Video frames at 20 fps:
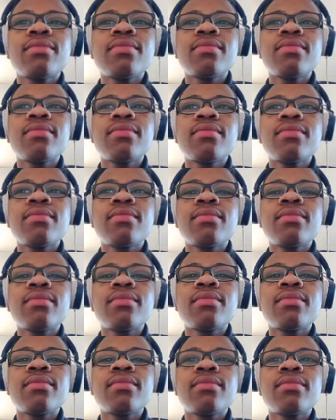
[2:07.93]

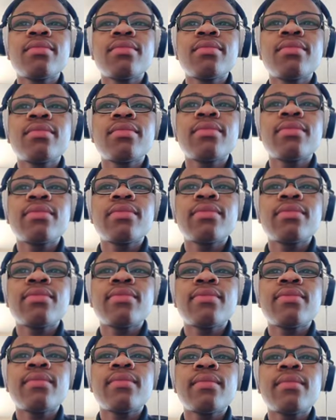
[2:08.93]

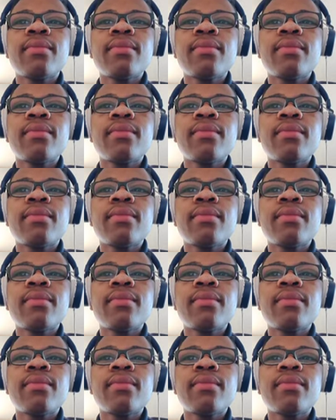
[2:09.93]
This person isn't speaking.